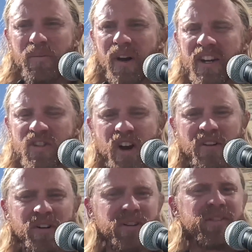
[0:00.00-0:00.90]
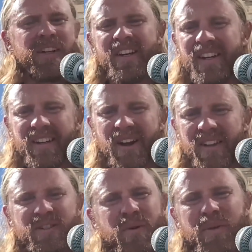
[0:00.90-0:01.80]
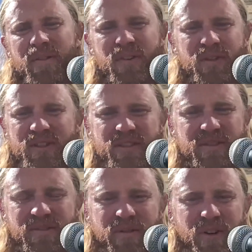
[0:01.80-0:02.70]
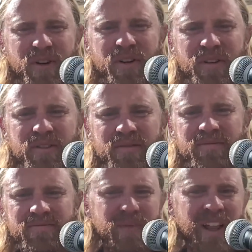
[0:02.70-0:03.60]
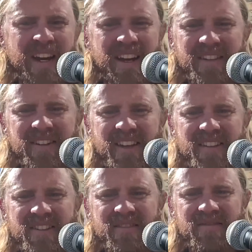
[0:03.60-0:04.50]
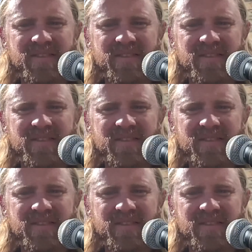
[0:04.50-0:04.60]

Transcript: But in general, that's what we've used for millennia is